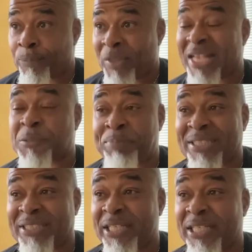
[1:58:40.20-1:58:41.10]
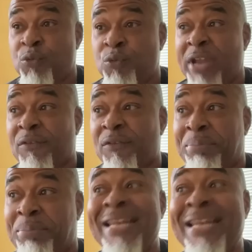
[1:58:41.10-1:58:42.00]
especially if you've never
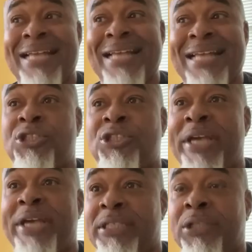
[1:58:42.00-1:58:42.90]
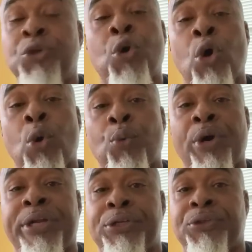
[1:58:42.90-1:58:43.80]
been in that situation, you're going to
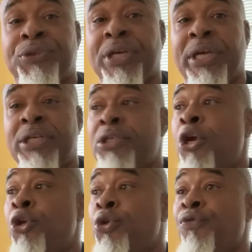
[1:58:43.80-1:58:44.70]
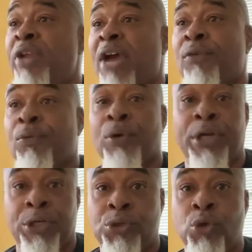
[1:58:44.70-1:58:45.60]
run into things you've never run
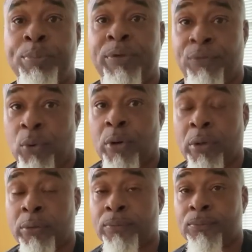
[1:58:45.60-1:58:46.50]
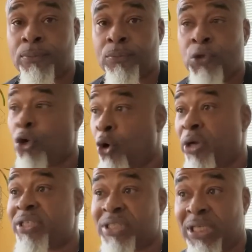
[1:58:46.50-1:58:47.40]
into before. You're going
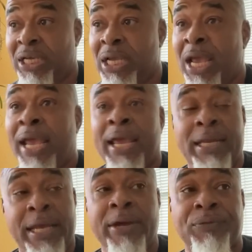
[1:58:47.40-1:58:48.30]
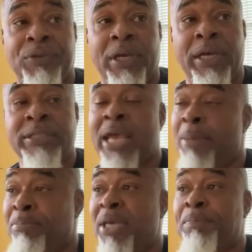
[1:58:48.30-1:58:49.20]
to see and hear things
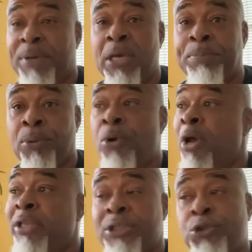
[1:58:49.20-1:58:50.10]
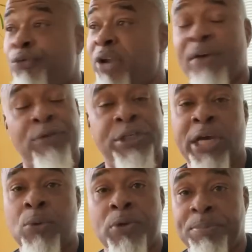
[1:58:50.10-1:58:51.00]
and meet people that you've never
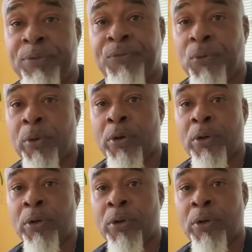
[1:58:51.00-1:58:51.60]
dealt with before.